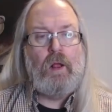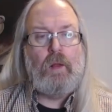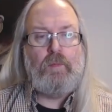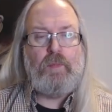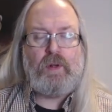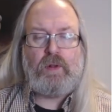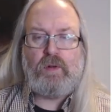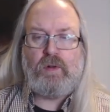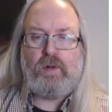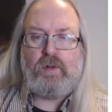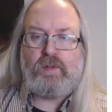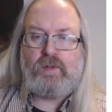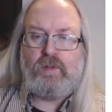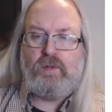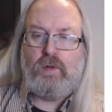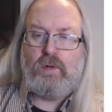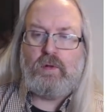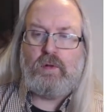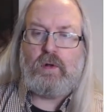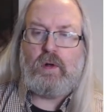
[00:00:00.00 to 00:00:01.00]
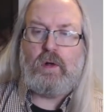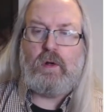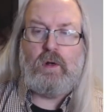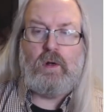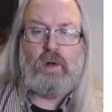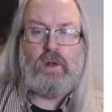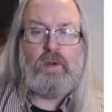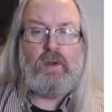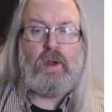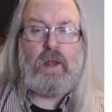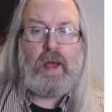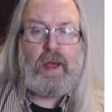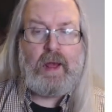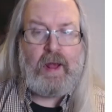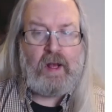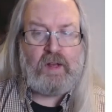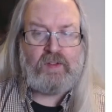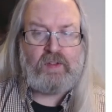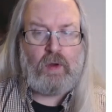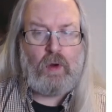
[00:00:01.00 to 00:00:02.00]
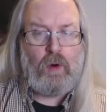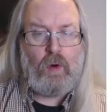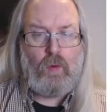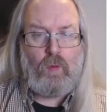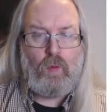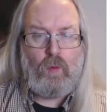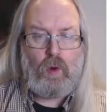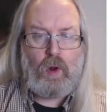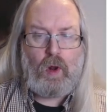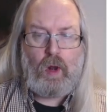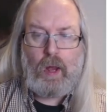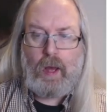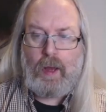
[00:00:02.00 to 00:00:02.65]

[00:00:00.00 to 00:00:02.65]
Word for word: Because you're an asshole."